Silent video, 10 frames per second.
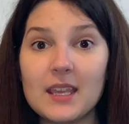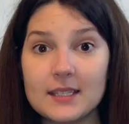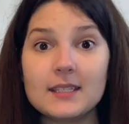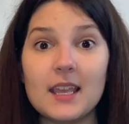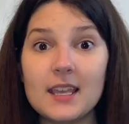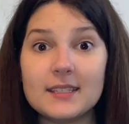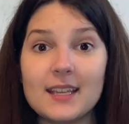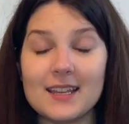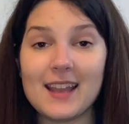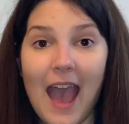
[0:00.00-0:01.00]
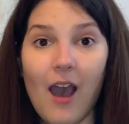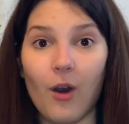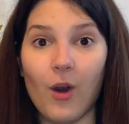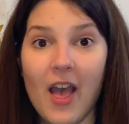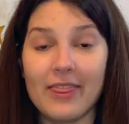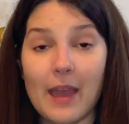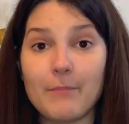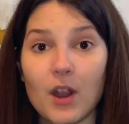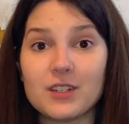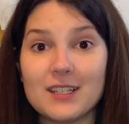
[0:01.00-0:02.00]
Is it now that
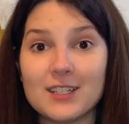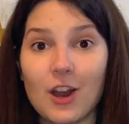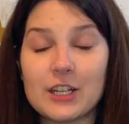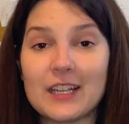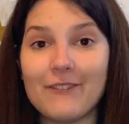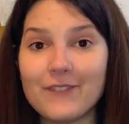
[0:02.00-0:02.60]
Marzistarzi